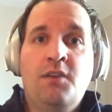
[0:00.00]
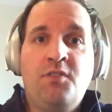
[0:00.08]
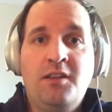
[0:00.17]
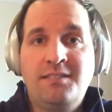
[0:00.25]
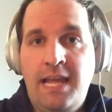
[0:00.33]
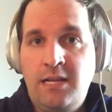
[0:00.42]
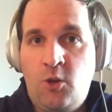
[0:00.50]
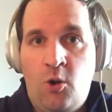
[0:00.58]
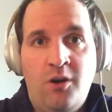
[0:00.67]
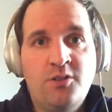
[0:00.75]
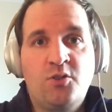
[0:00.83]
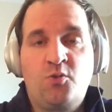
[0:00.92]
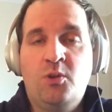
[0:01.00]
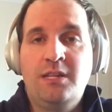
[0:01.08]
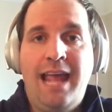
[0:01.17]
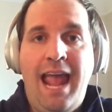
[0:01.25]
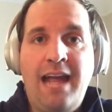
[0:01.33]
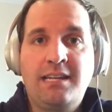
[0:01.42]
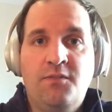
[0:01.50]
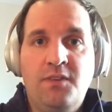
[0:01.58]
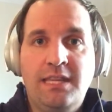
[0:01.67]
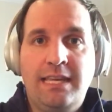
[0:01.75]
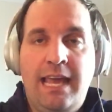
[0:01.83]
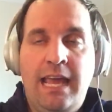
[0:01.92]
I thought Tank Lawrence was really active
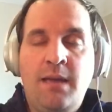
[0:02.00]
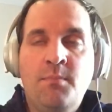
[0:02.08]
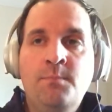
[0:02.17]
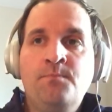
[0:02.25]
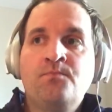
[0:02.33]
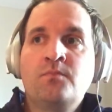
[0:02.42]
in the game.